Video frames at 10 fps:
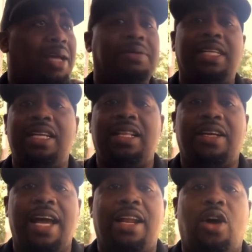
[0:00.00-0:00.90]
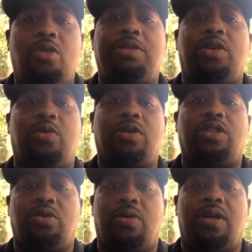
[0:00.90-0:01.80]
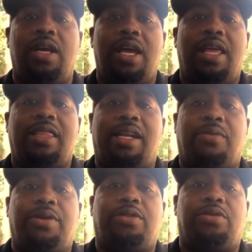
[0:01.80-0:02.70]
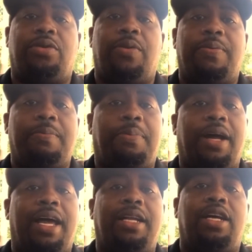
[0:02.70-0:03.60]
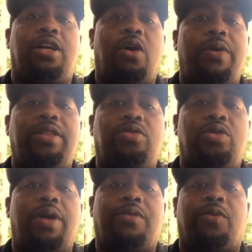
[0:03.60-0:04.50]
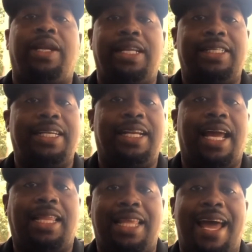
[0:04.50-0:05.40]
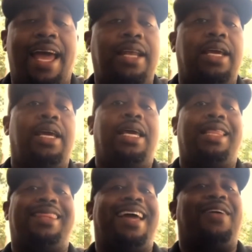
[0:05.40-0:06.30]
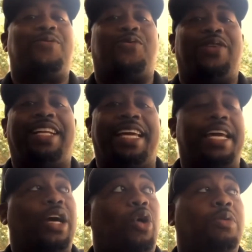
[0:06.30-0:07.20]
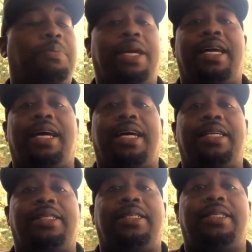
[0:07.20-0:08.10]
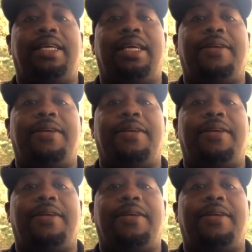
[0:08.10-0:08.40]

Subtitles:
It was another kind of home decor store that I went through. But going through and relisting like that really helped, because